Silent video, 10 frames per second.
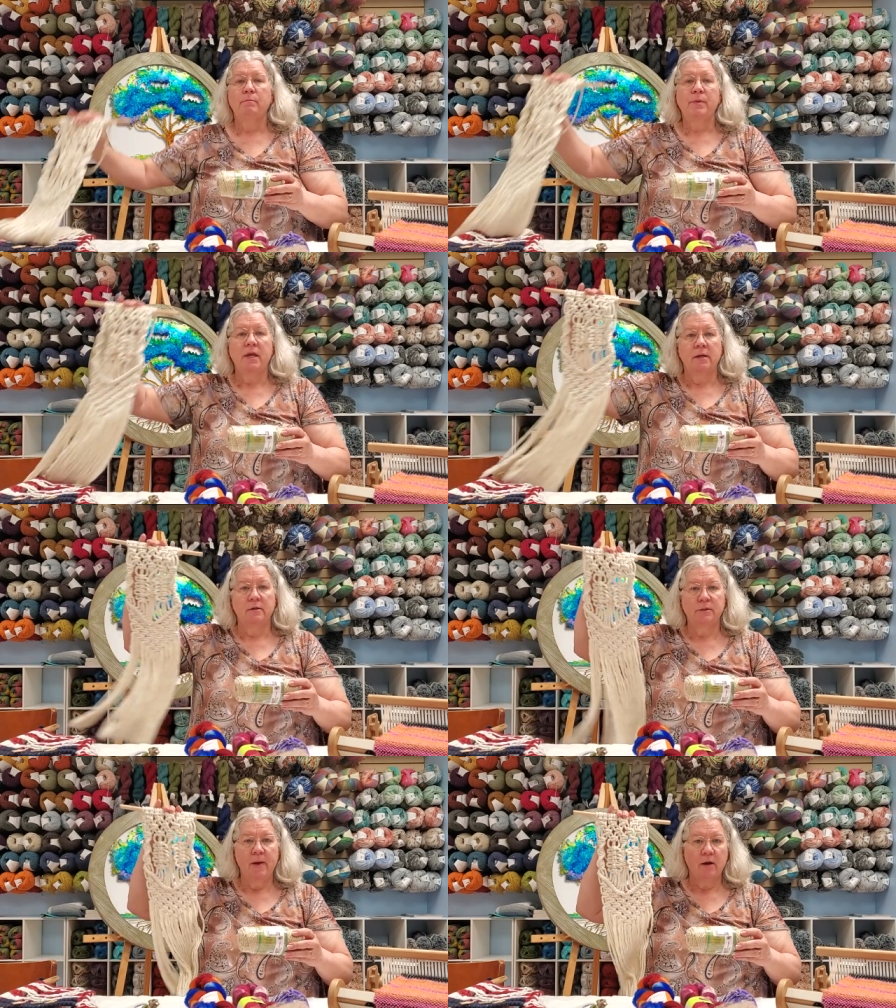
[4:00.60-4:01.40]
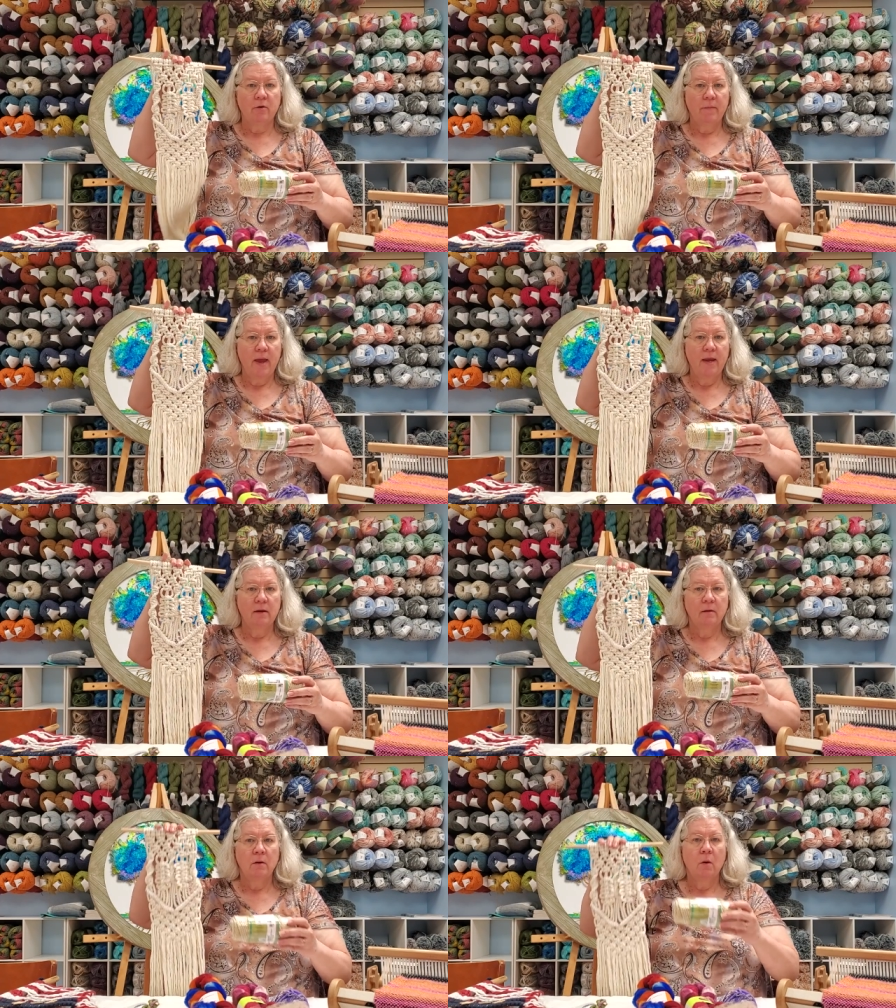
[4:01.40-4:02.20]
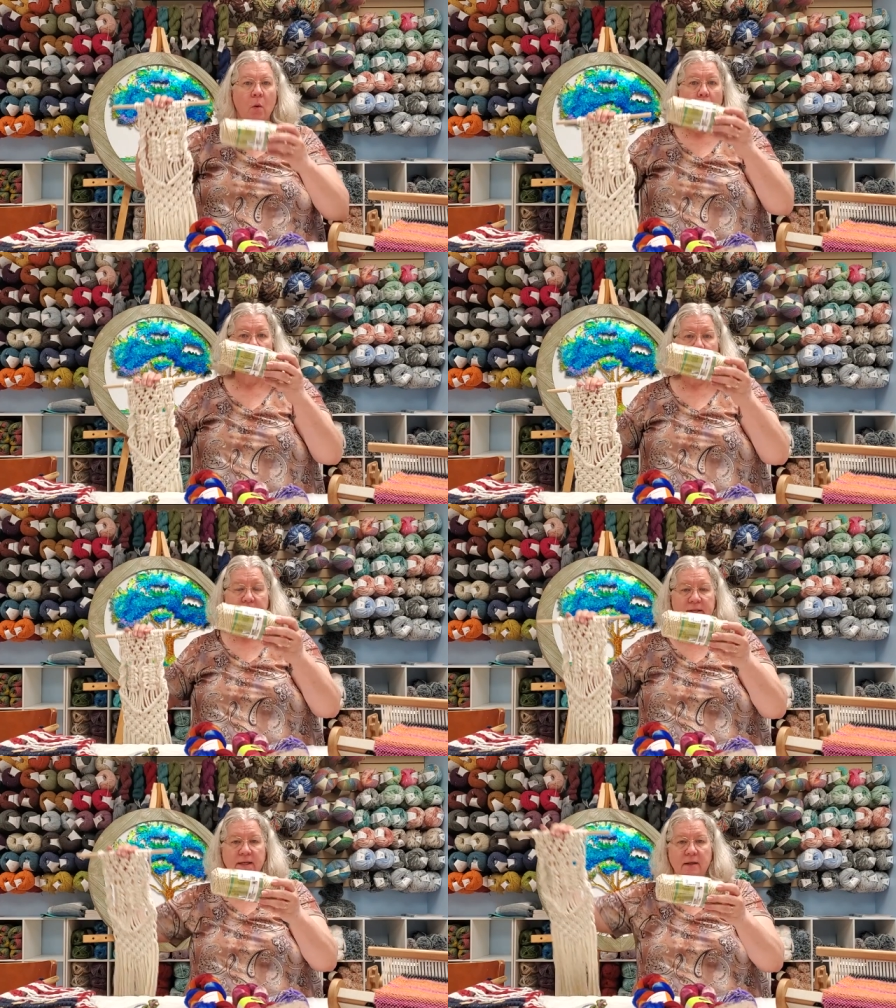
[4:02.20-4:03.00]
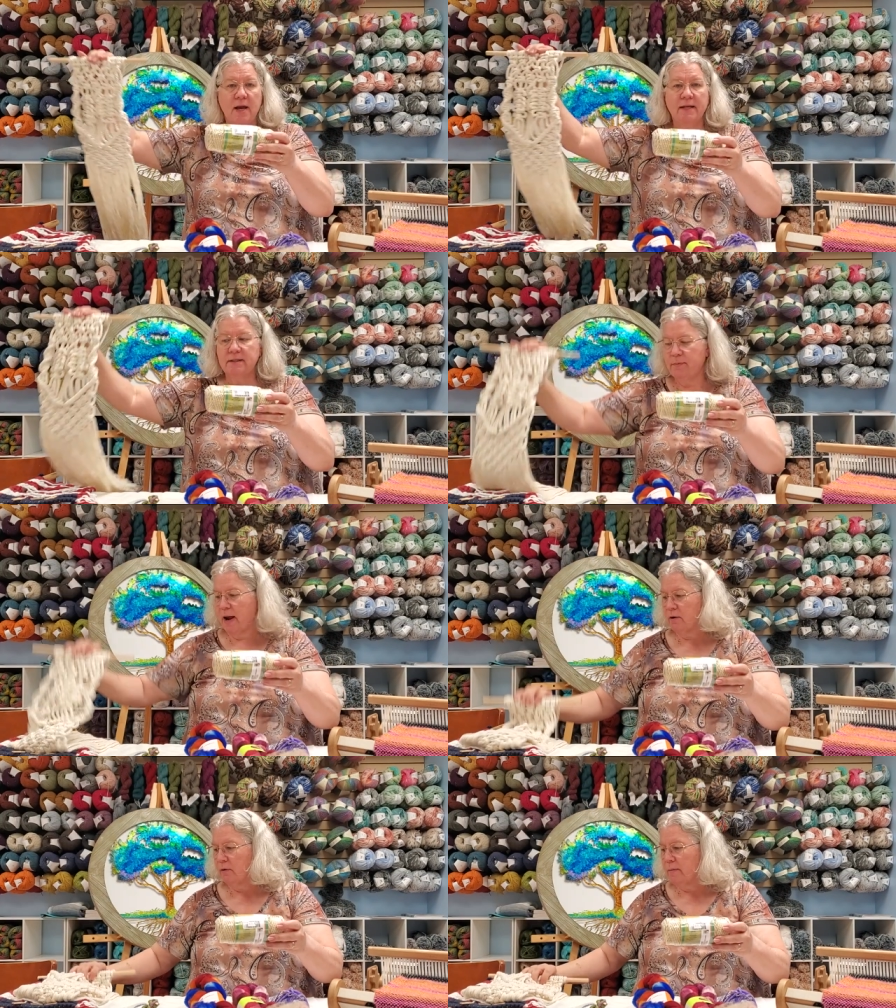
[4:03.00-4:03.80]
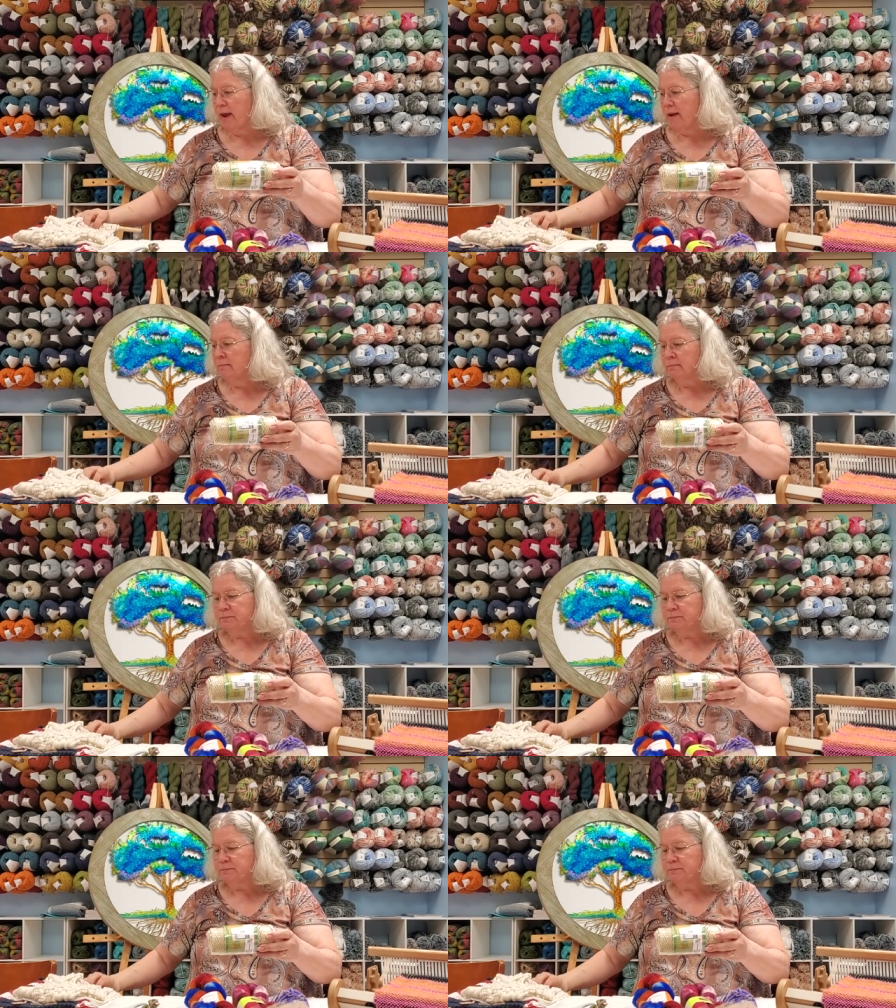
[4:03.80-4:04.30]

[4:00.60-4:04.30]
beginner's macrame or the basic knots macrame